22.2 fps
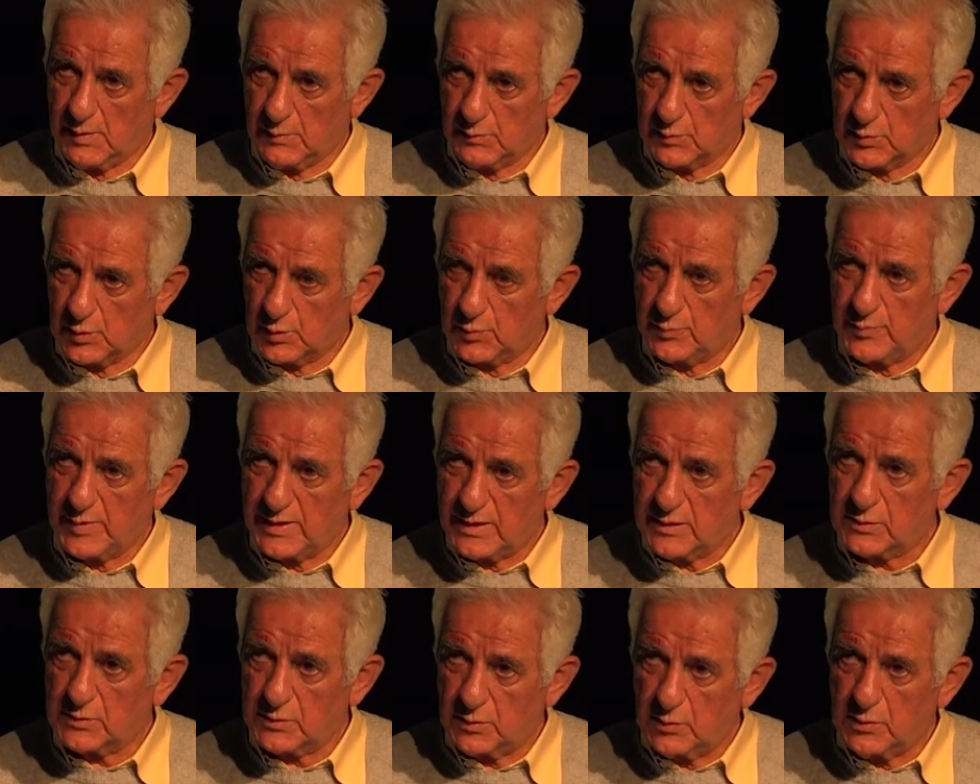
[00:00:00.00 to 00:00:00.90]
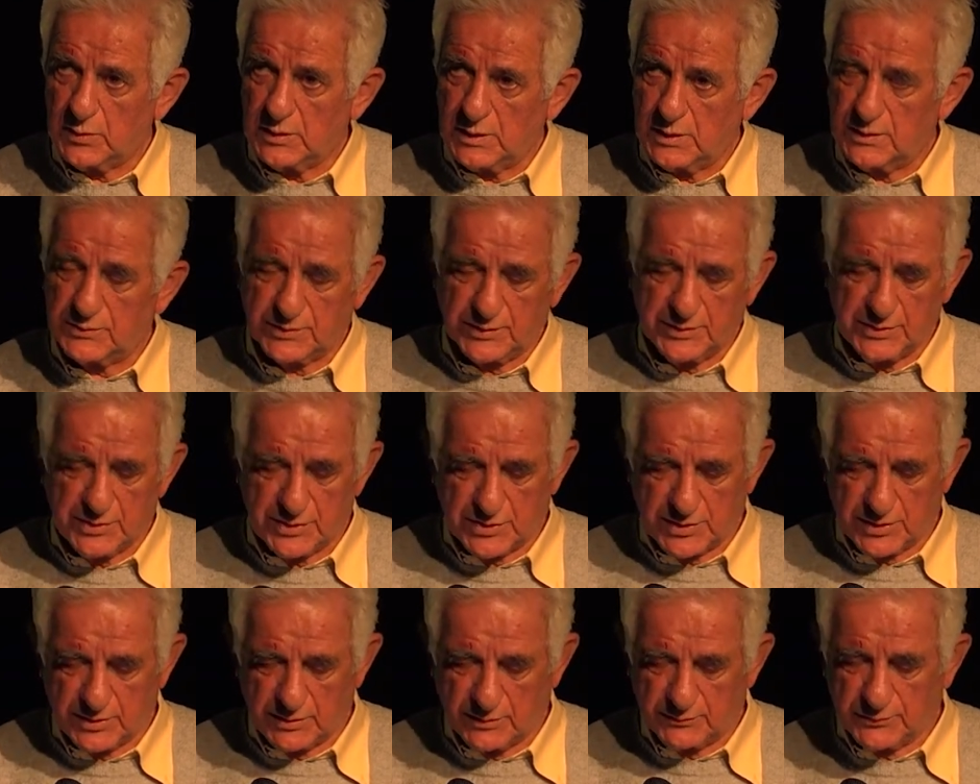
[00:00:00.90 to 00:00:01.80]
European colonial
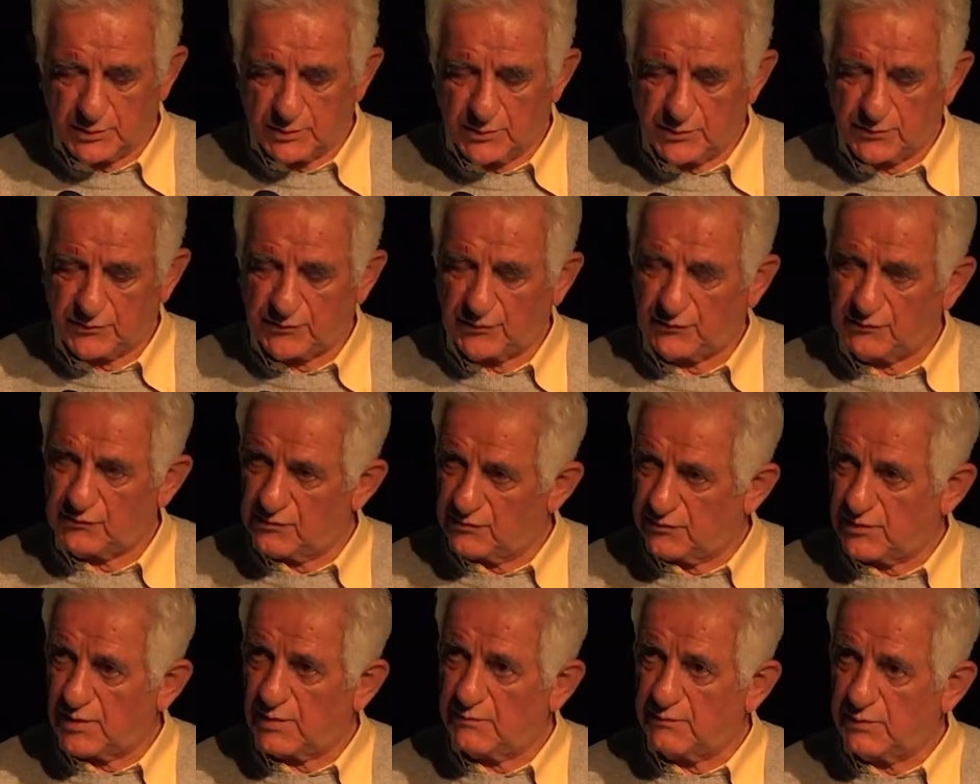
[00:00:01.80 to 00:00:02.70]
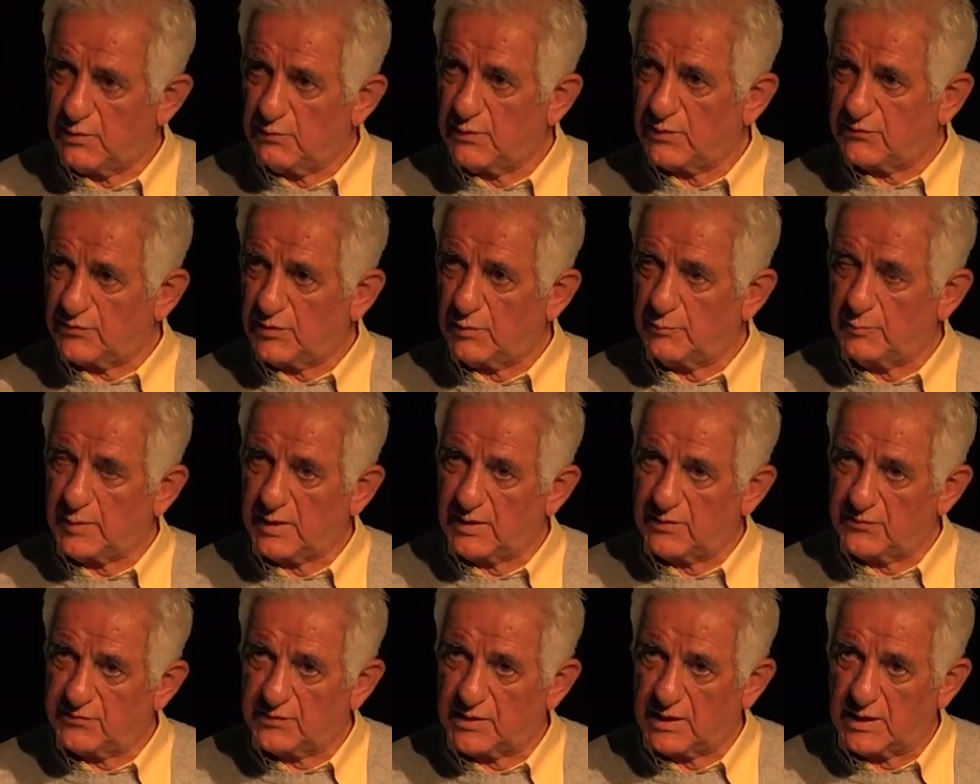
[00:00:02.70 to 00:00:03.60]
tradition, of course, is the survey of Western
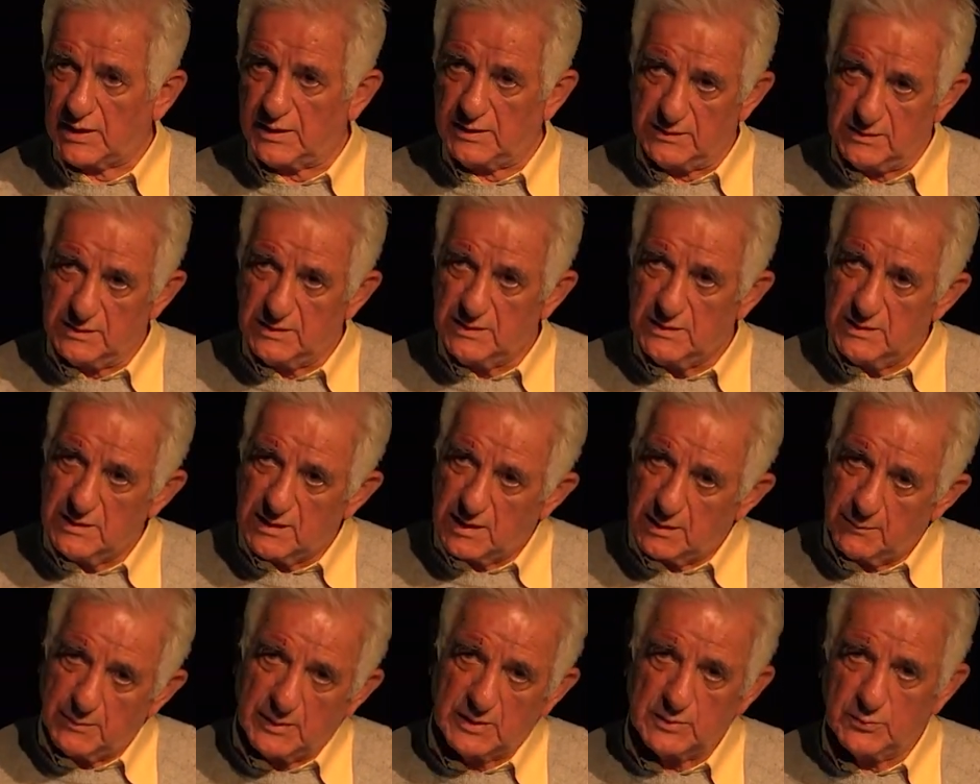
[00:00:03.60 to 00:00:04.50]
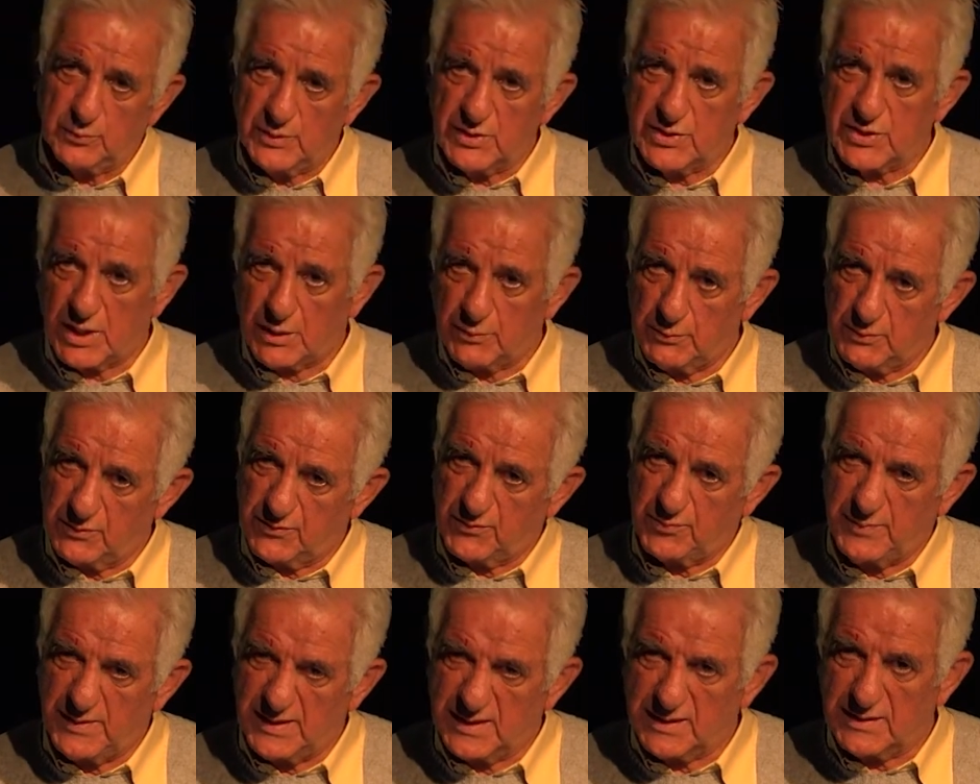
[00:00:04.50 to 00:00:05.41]
Palestine, about which I will
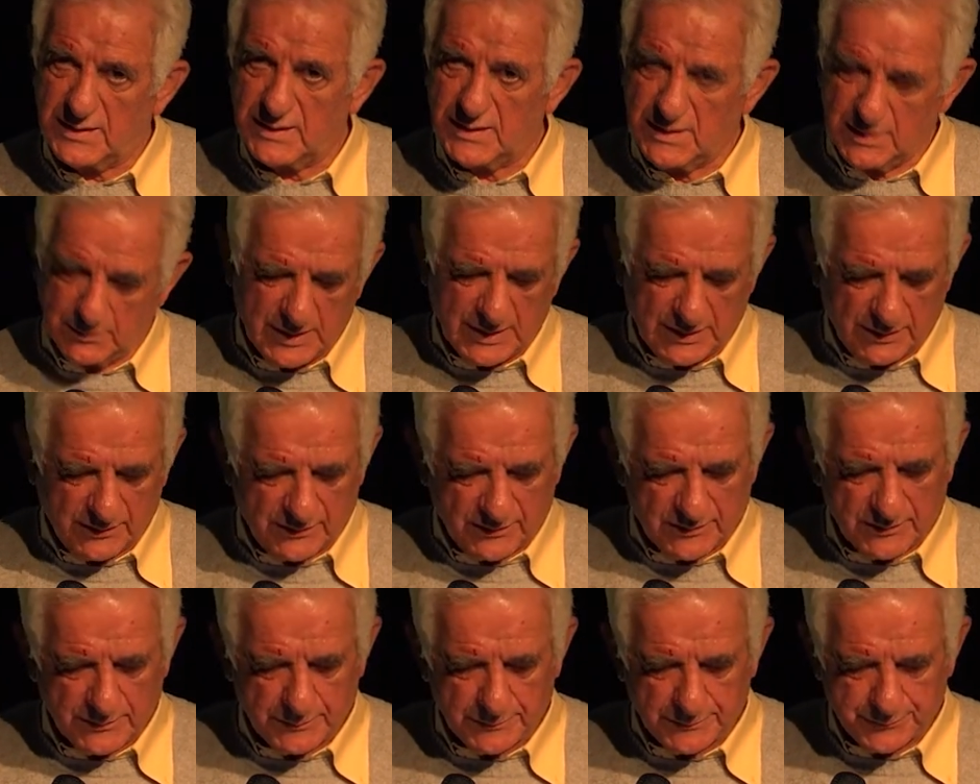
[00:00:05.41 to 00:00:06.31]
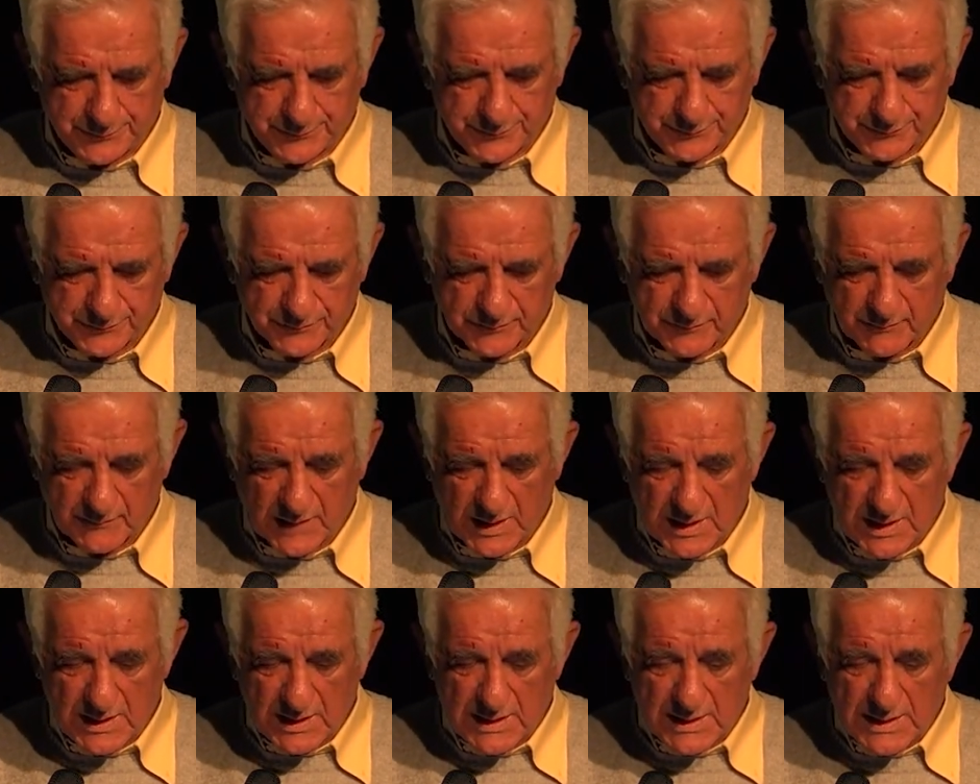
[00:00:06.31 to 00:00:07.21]
speak in a minute.
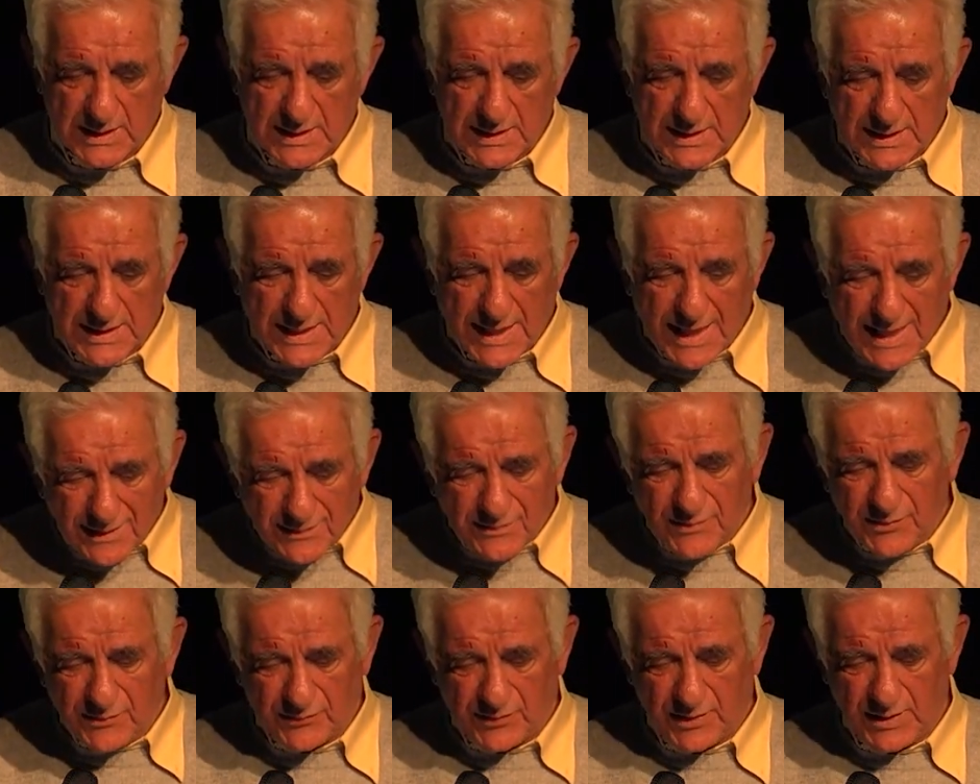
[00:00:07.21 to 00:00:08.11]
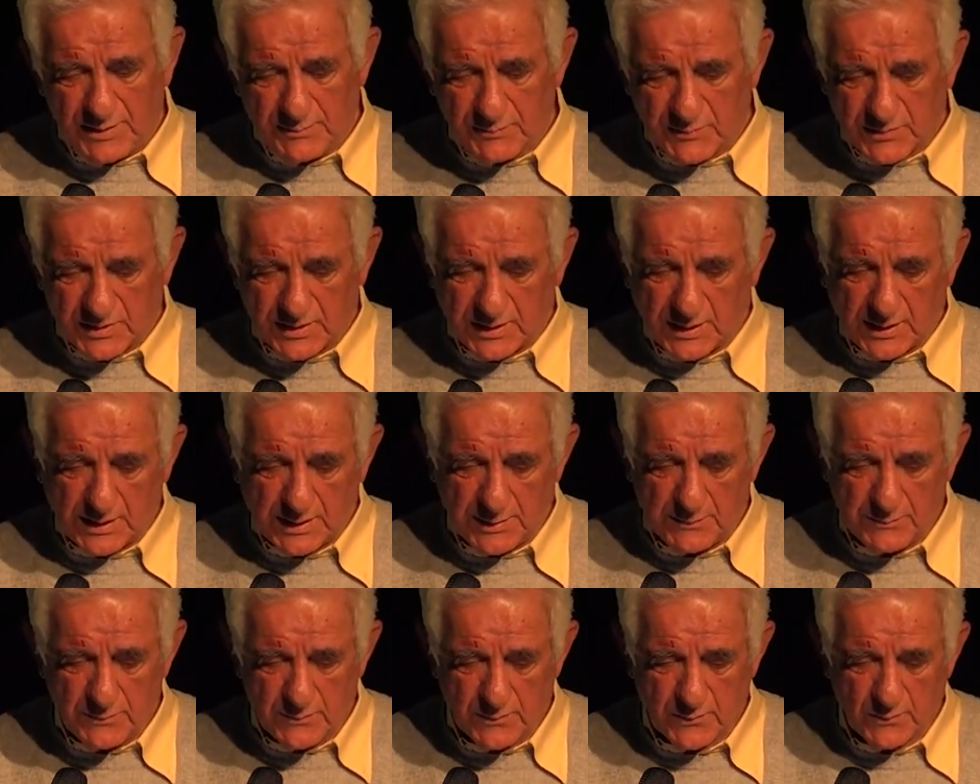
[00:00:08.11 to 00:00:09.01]
At the same
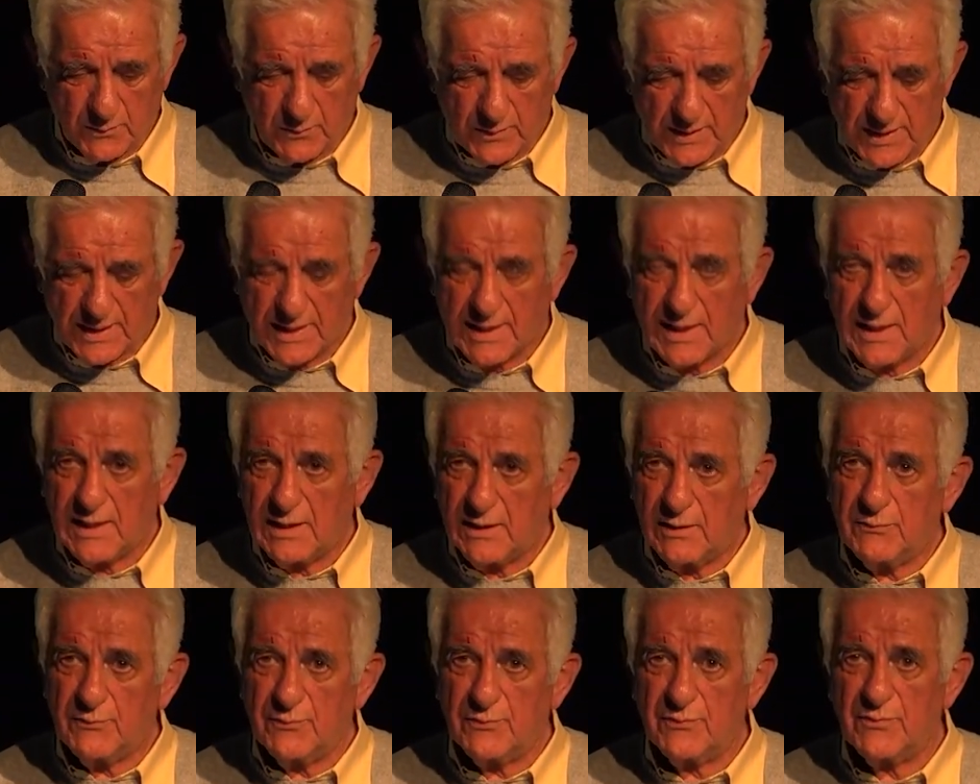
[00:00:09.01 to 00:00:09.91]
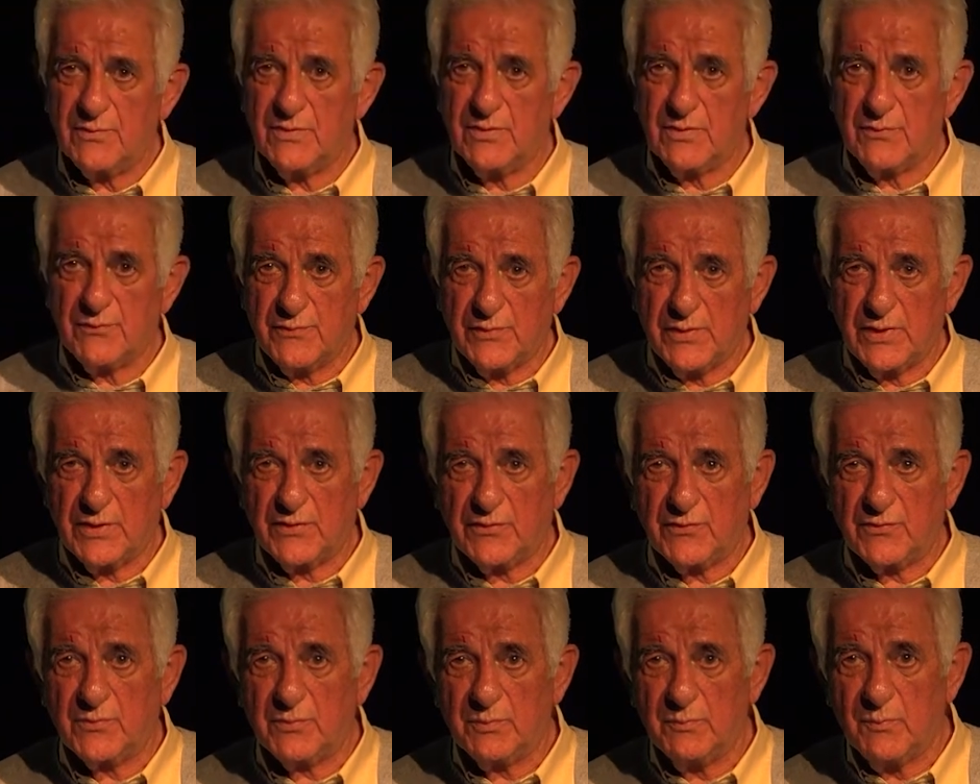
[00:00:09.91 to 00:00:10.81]
time, we have the
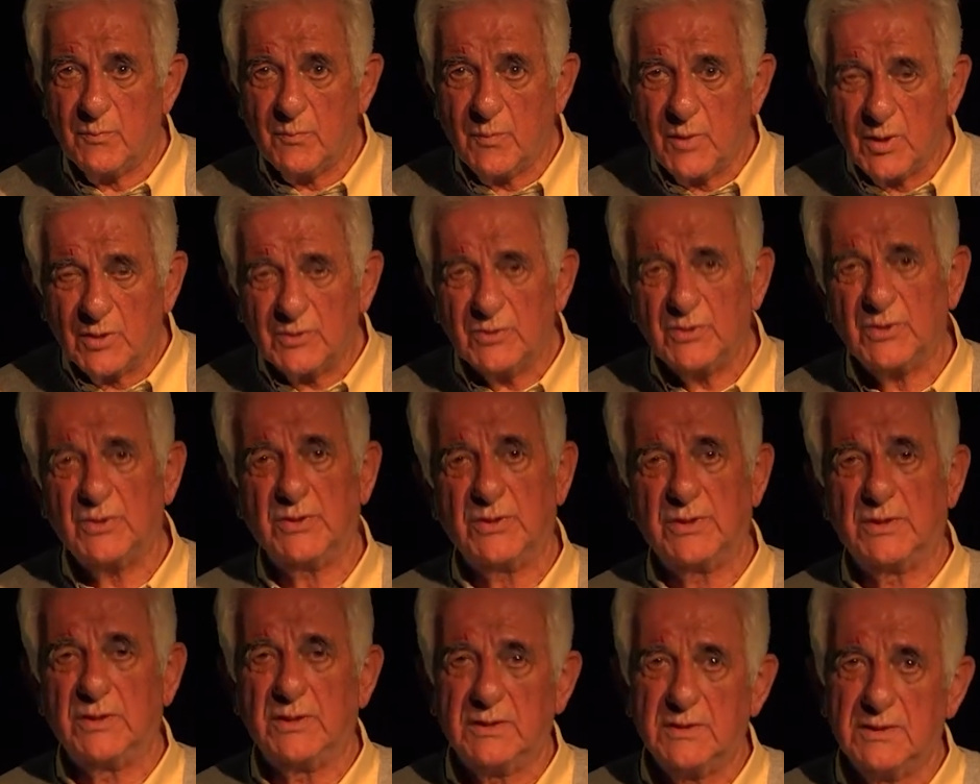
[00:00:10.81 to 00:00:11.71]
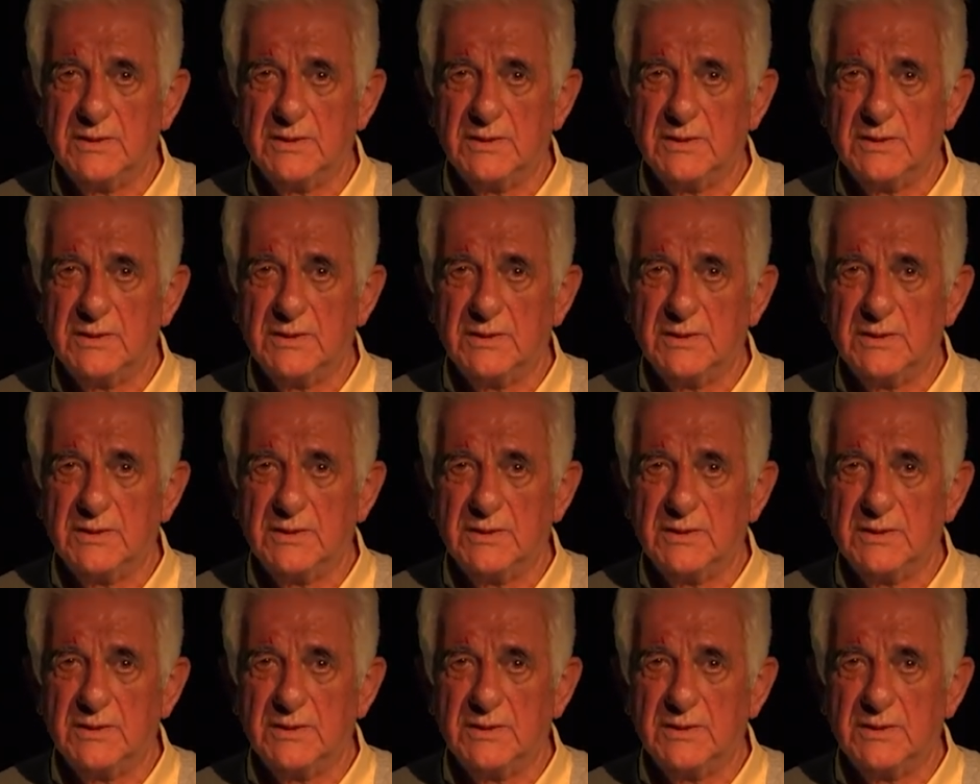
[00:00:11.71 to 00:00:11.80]
first modern